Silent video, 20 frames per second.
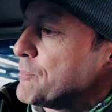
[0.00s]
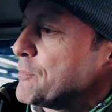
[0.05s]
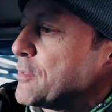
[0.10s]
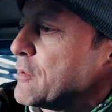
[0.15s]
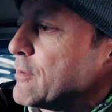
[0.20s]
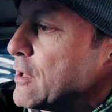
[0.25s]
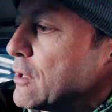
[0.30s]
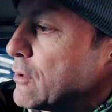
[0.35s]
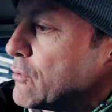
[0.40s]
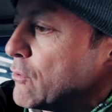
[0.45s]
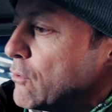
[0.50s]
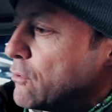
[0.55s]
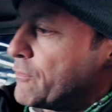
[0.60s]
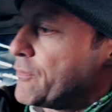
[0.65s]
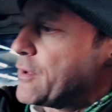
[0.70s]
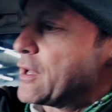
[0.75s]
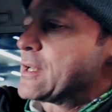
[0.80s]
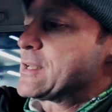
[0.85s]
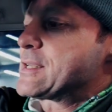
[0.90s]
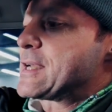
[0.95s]
rip the Velcro
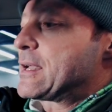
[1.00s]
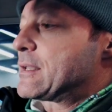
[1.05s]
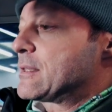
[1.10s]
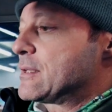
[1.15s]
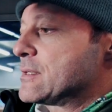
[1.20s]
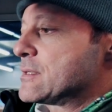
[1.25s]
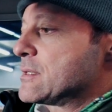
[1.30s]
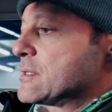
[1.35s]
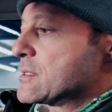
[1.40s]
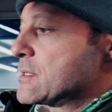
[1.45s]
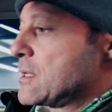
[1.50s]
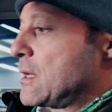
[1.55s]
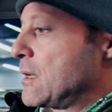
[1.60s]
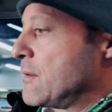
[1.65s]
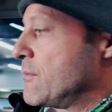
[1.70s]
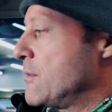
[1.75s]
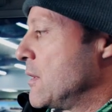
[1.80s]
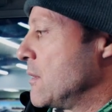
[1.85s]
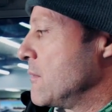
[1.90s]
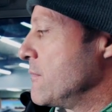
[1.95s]
off here and take these
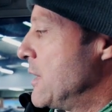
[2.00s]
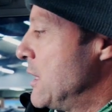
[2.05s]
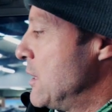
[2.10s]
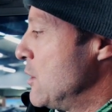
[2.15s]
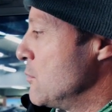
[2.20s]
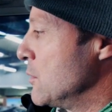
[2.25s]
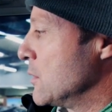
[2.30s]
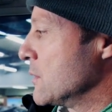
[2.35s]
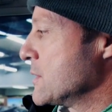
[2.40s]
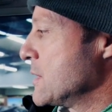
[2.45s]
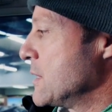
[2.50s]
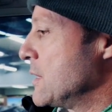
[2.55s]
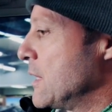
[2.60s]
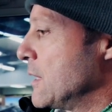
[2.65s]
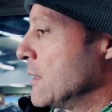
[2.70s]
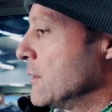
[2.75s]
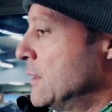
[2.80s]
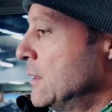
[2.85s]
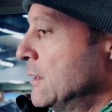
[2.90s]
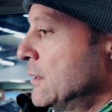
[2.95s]
inside if there are valuables in
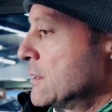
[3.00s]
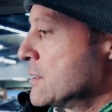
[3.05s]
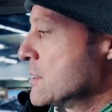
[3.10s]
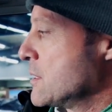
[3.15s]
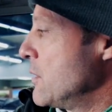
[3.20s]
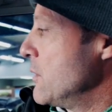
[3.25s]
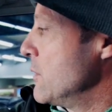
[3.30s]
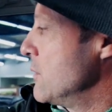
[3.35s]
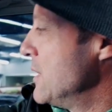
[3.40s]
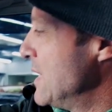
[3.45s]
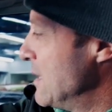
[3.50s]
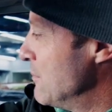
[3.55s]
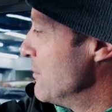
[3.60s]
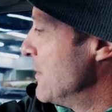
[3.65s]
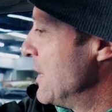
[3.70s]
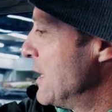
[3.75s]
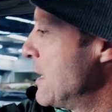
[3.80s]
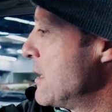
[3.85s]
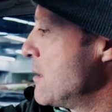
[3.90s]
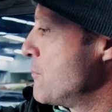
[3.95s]
there. So,
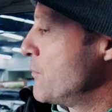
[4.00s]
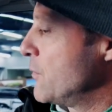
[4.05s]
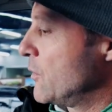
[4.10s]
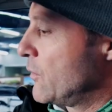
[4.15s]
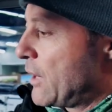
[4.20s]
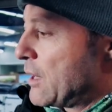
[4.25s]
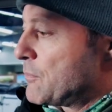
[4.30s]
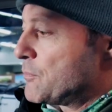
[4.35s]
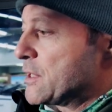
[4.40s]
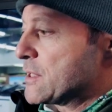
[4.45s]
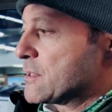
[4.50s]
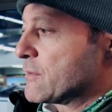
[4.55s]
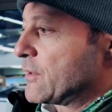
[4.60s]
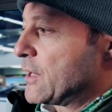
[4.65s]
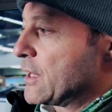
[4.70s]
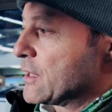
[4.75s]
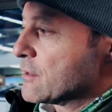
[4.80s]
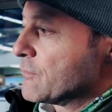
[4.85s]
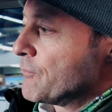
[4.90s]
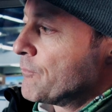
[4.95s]
yep, another great piece of
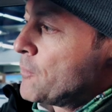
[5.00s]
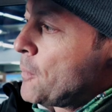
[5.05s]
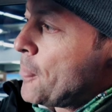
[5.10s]
kit.